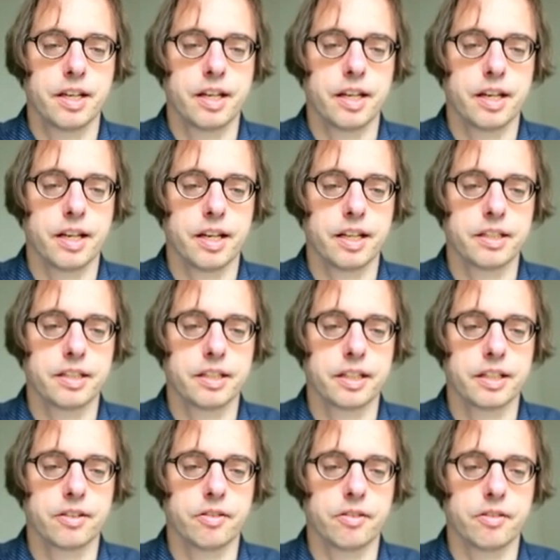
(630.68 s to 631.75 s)
and
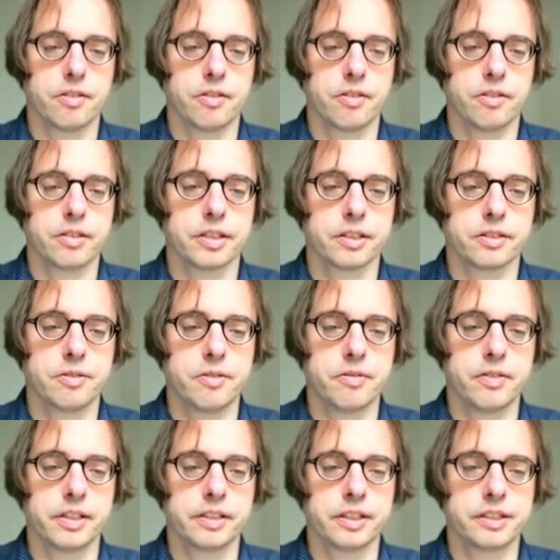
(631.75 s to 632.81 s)
all the
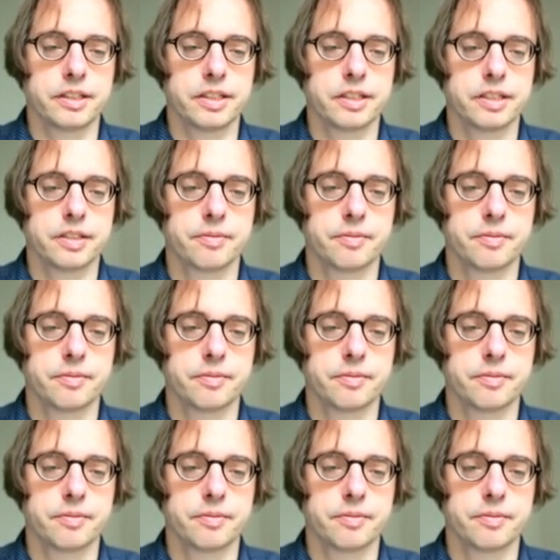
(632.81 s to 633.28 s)
covariances,